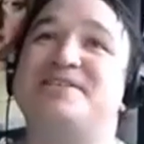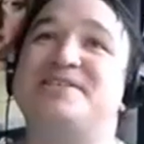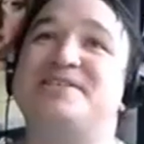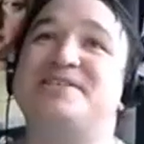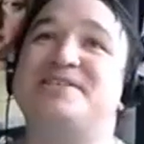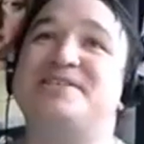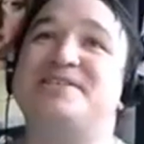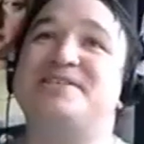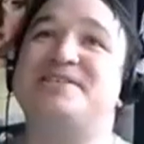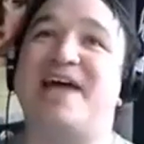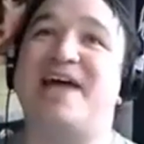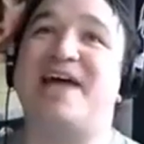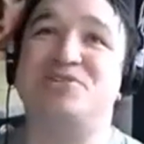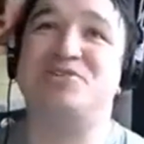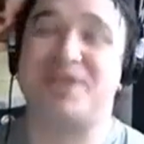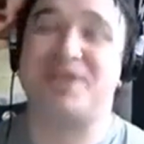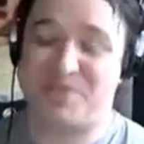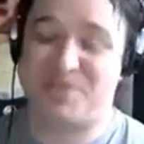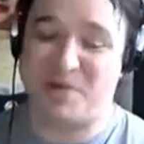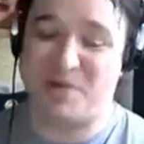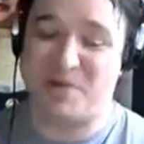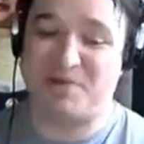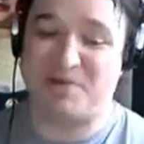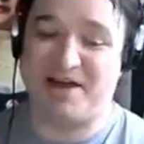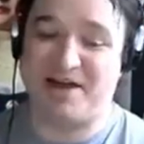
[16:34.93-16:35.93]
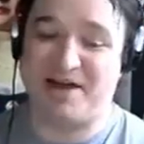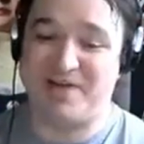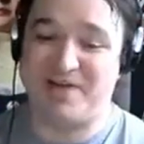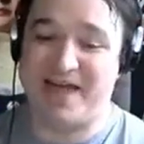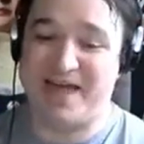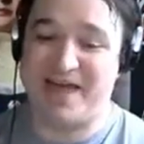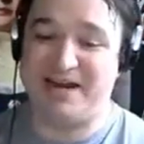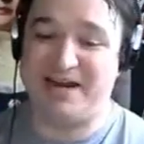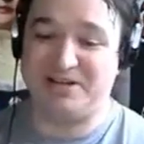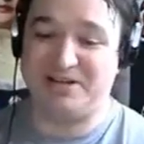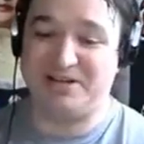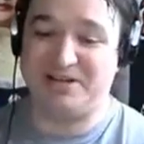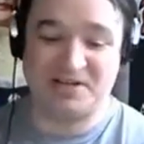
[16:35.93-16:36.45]
and we'll have
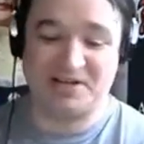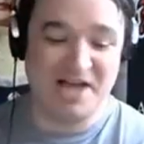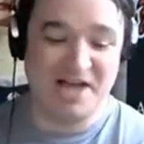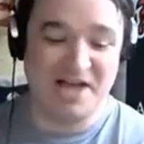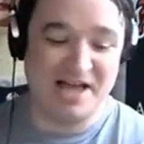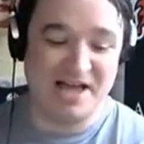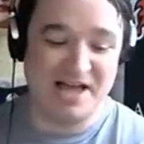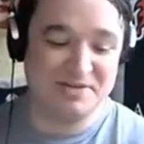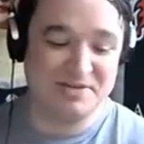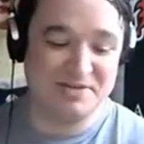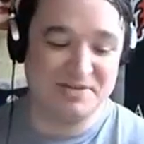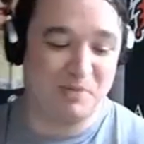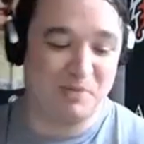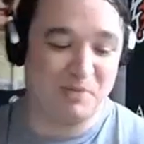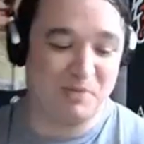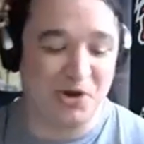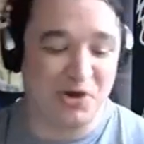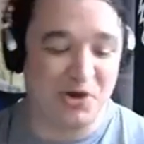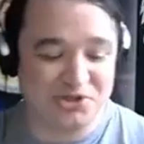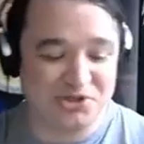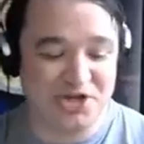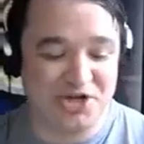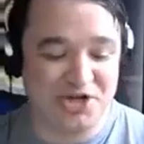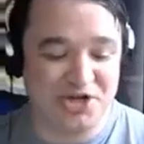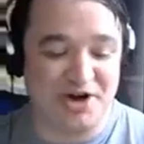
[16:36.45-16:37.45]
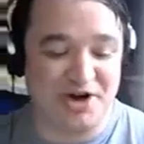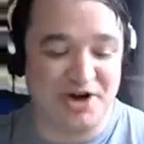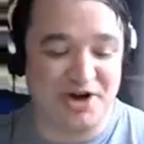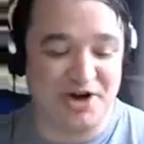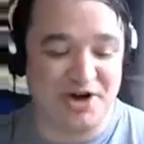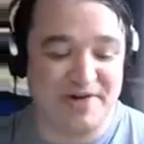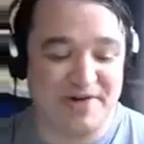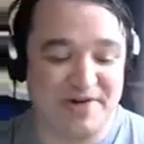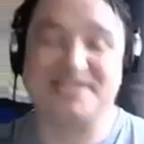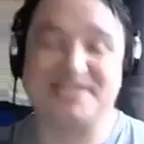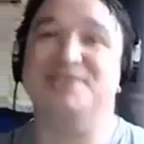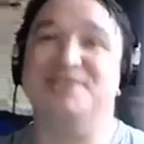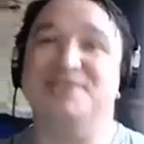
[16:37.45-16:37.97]
a little plot
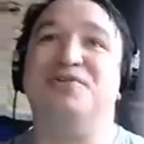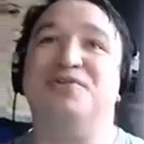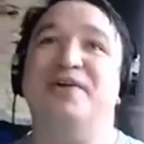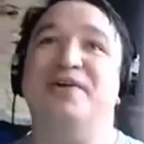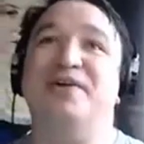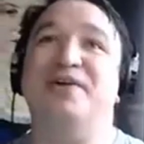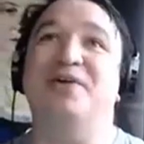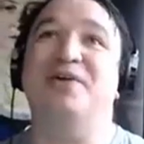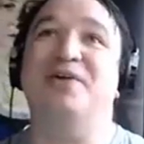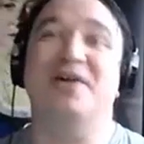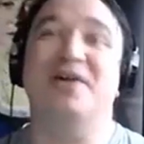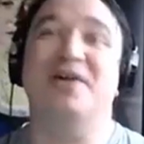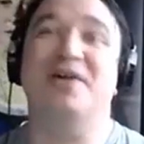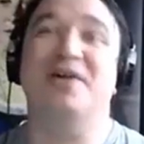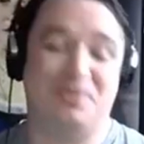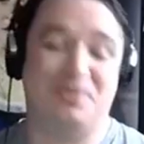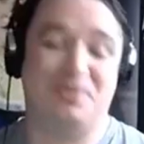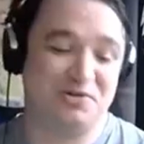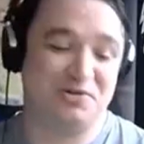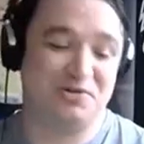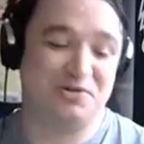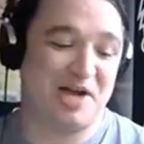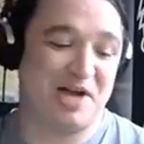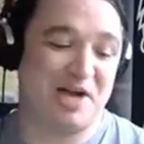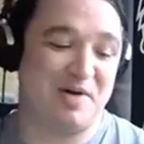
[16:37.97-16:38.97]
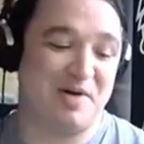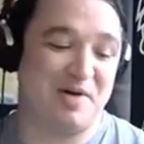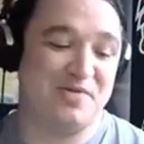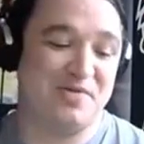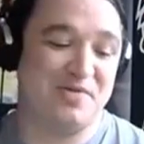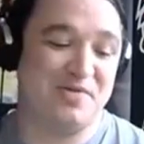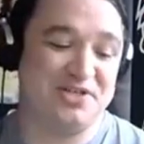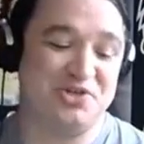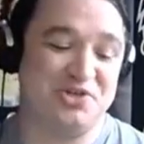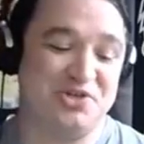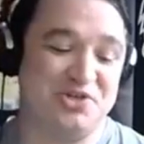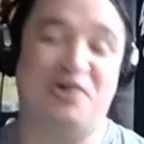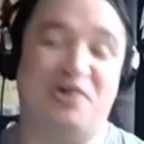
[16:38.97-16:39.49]
generator for you, which come
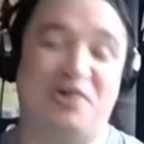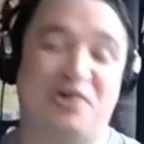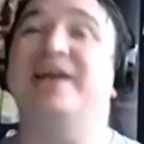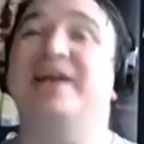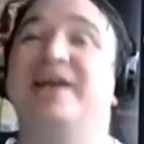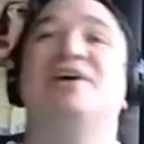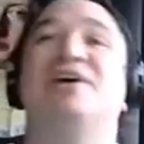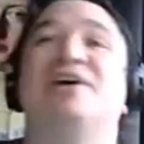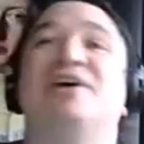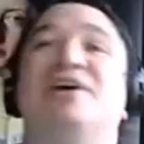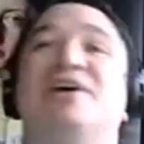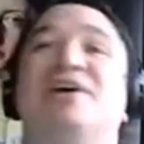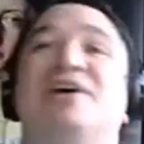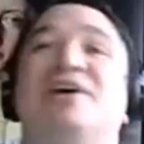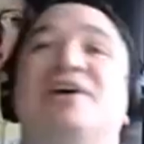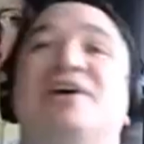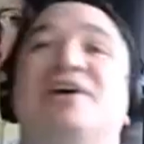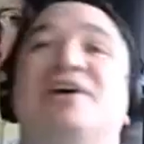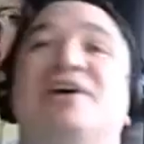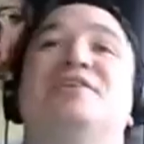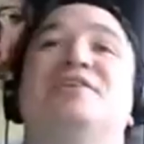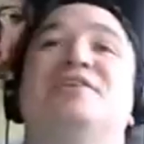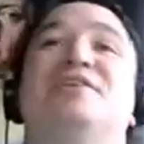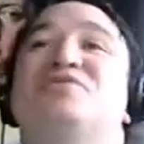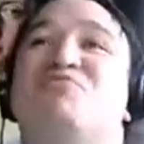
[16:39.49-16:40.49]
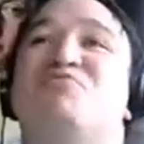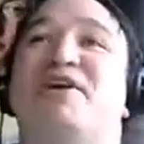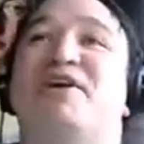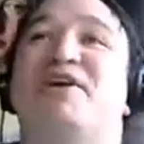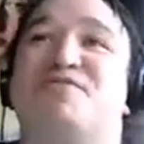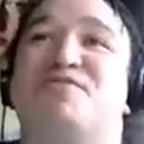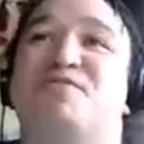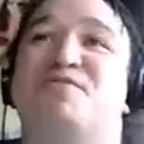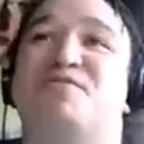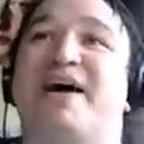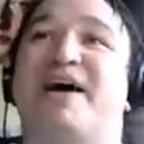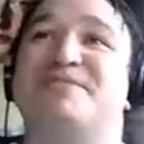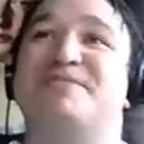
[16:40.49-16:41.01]
up with a story
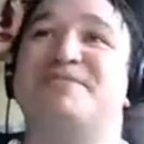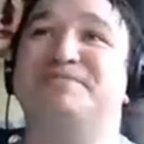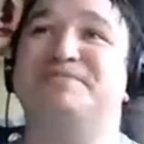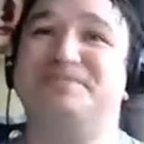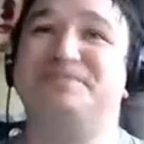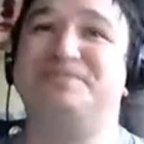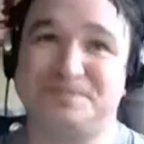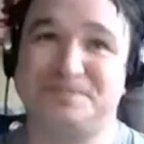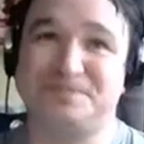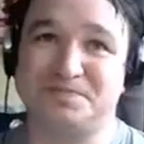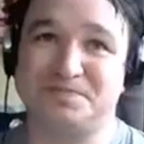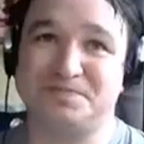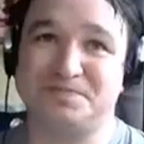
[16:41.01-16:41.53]
right off the bat.